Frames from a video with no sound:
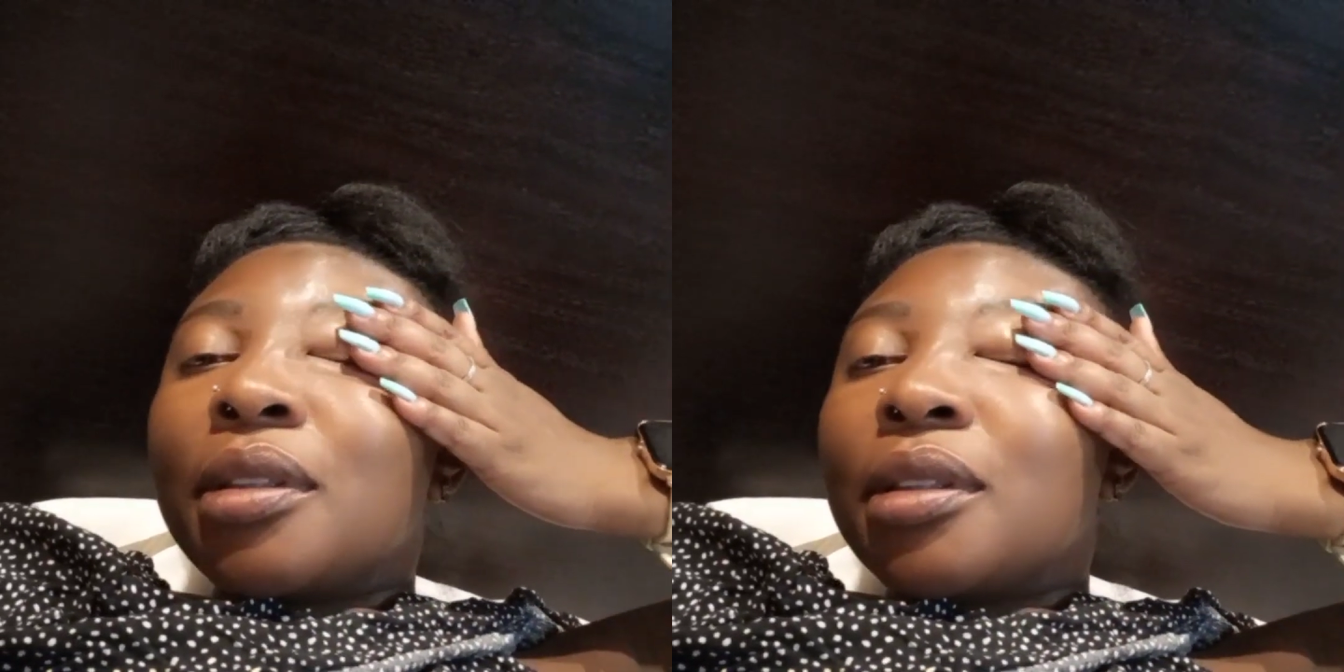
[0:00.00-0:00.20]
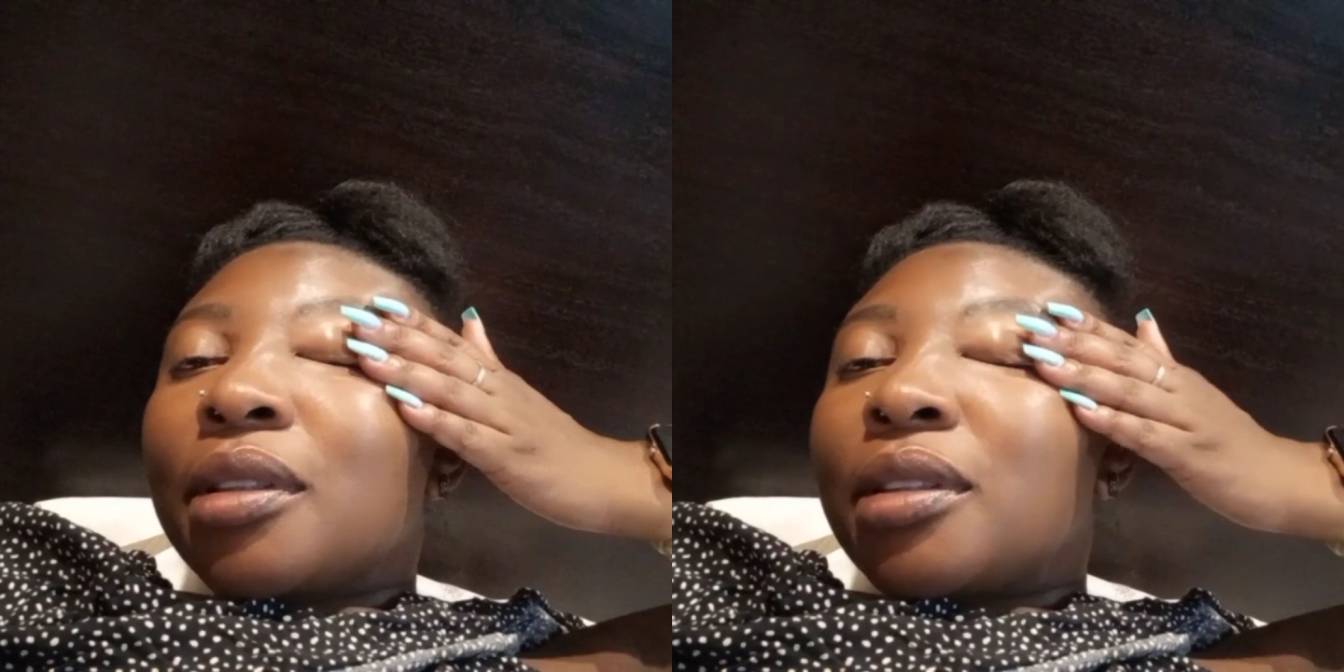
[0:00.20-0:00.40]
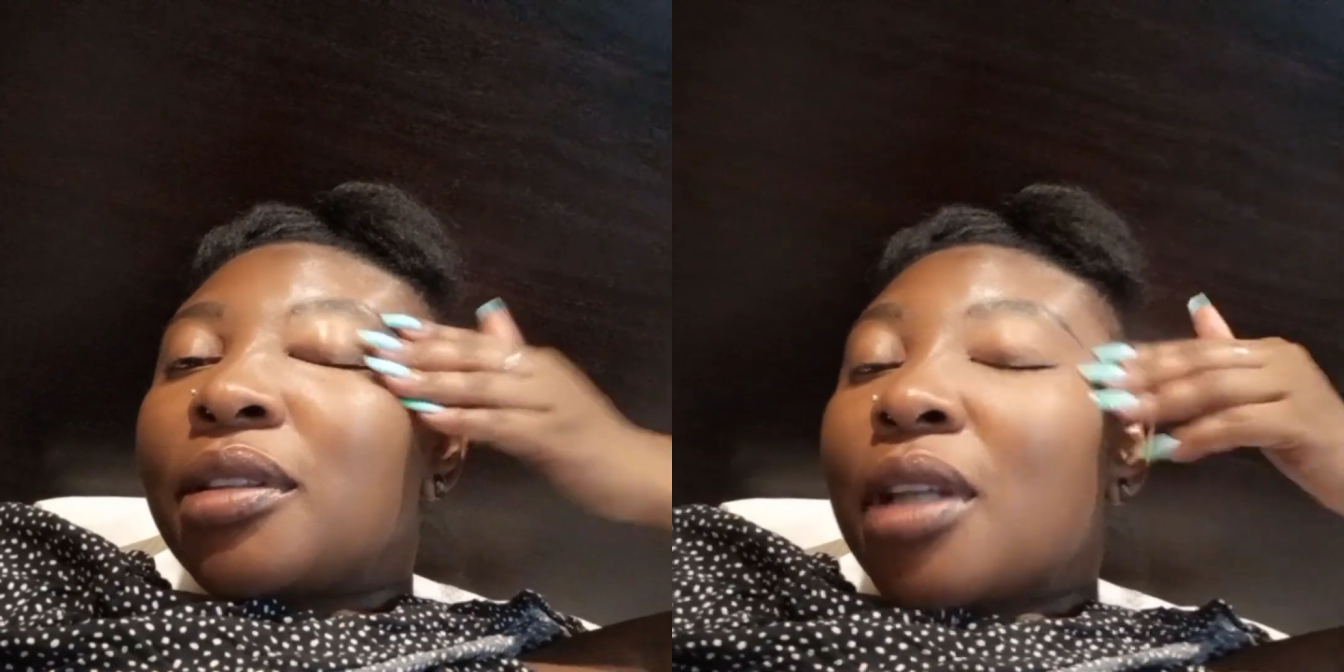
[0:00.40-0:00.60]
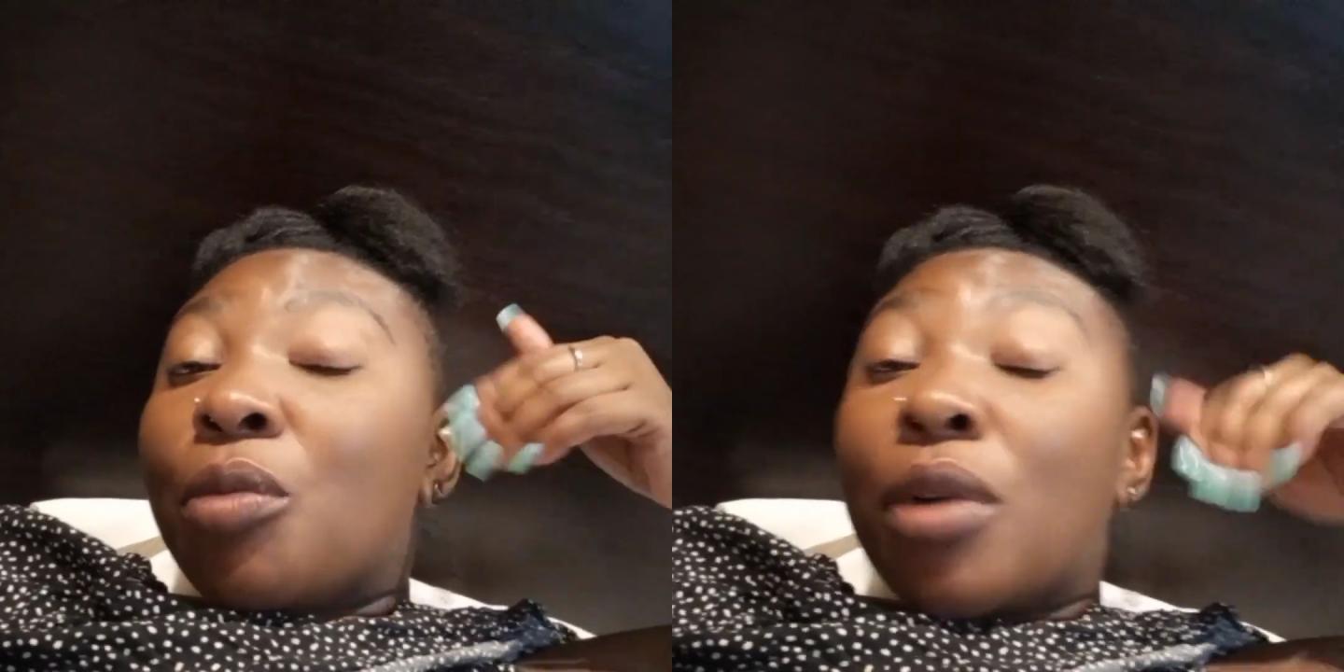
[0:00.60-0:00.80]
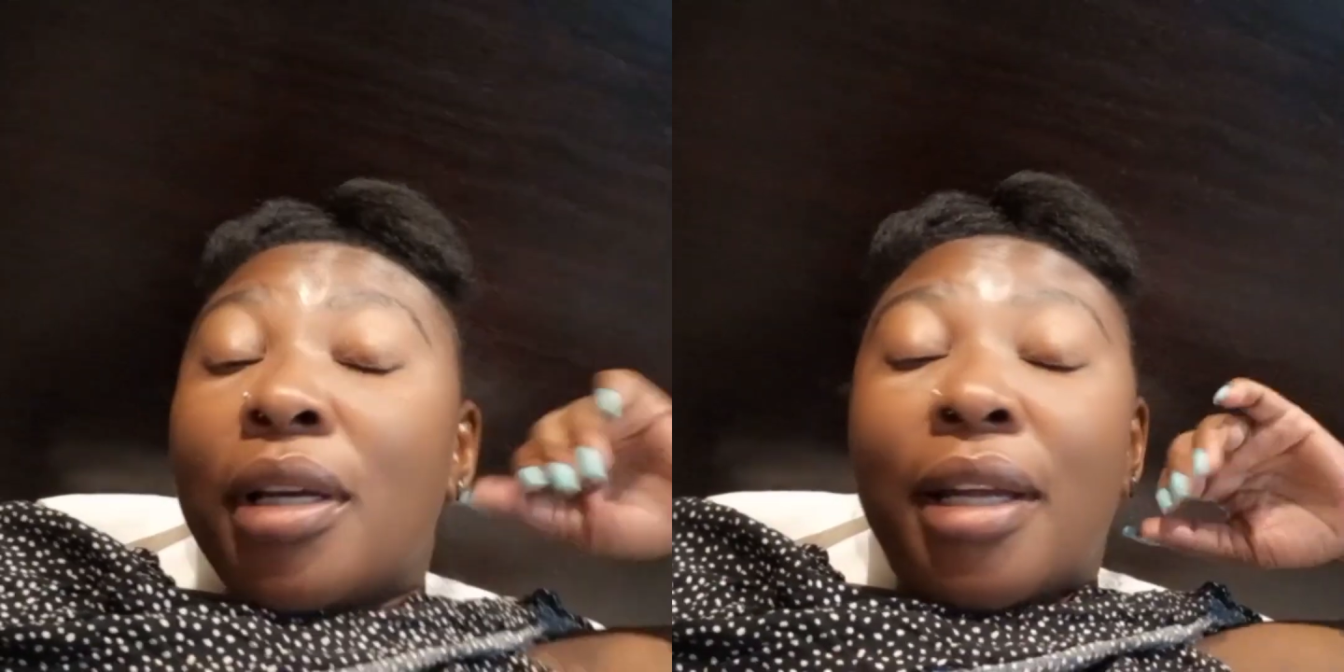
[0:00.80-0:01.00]

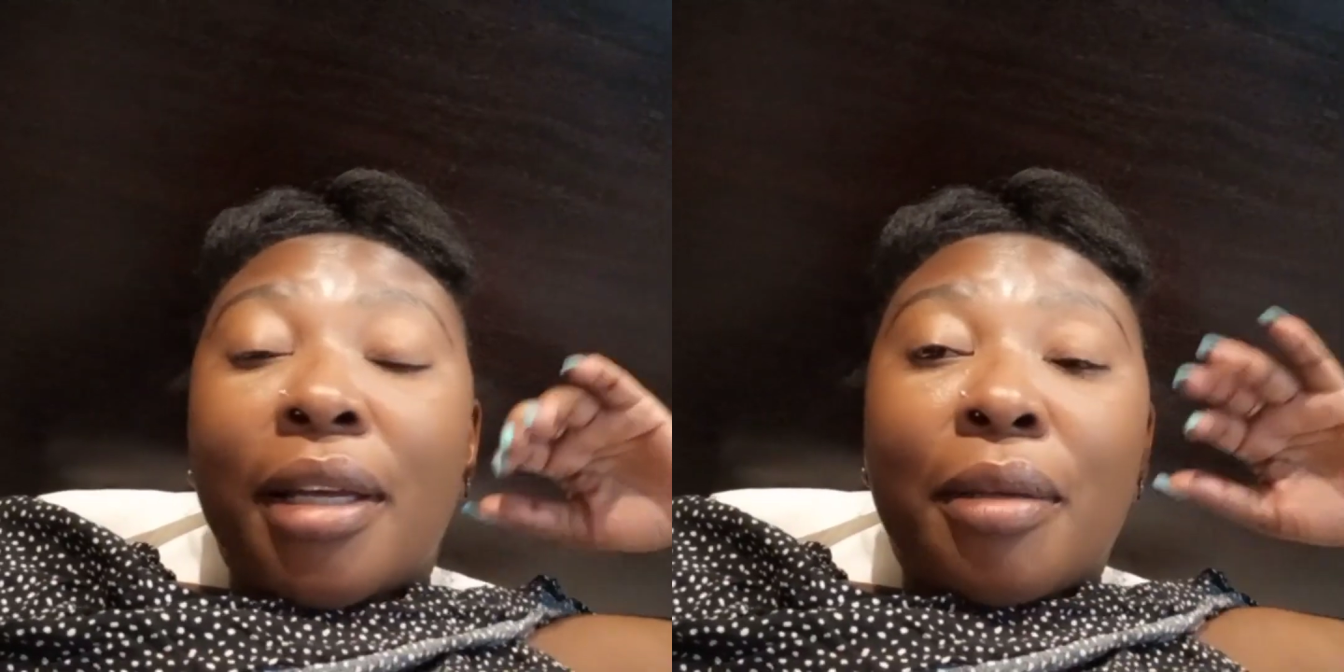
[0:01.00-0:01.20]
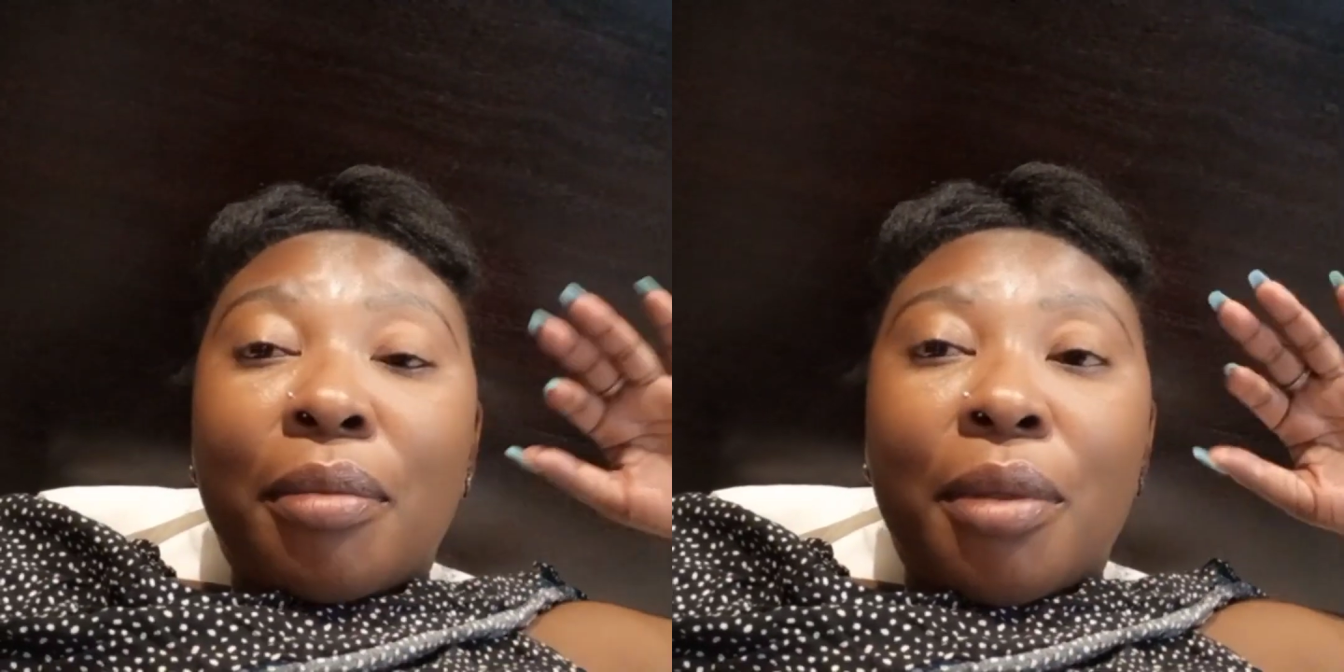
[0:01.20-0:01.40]
someone like me,